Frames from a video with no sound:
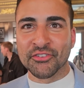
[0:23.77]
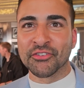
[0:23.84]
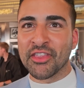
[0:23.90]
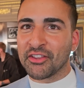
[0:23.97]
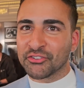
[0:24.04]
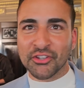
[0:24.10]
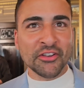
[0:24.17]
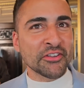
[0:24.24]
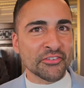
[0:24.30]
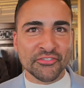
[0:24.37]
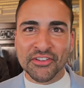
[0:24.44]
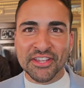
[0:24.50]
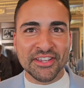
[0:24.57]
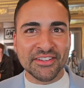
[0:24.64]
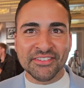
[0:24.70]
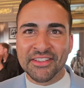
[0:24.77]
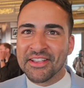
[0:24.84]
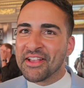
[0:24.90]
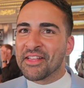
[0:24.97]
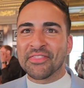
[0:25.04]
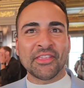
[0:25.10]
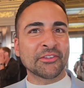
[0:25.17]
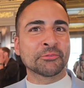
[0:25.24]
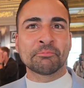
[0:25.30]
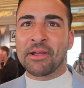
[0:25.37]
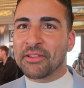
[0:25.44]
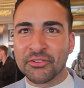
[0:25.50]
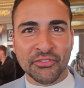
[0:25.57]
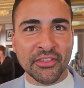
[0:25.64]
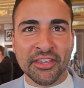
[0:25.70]
That's Undefeated, that's
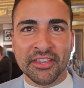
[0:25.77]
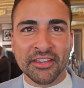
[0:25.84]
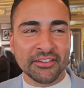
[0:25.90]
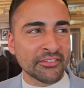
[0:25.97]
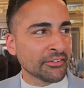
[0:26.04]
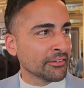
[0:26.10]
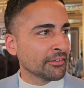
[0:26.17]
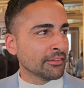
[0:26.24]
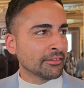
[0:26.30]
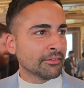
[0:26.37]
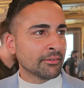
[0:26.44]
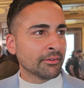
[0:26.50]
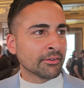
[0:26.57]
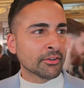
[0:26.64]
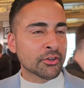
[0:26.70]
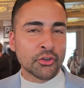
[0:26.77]
BaseDaKid.